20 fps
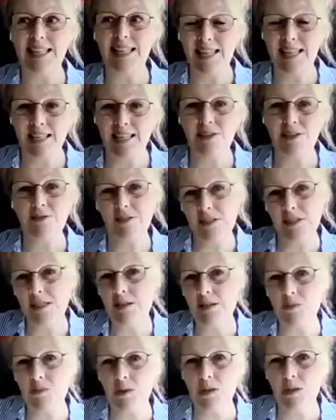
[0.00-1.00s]
yeah, do you
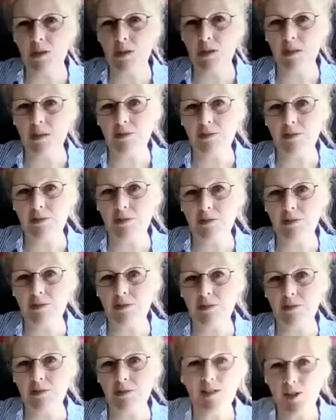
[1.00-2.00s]
know what? The following day
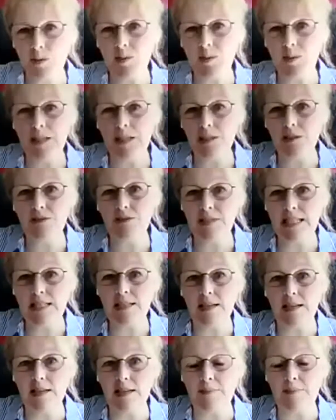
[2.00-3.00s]
is going to be recovery
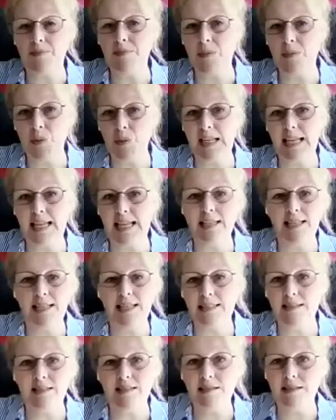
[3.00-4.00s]
time. Okay,
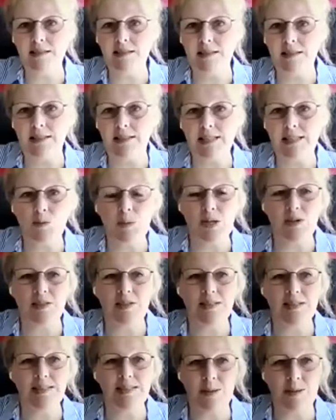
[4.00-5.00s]
let's be
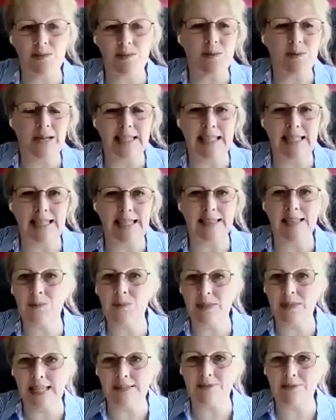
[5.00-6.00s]
honest, that you might need
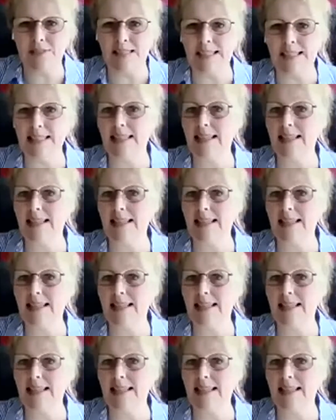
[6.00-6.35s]
that, whatever.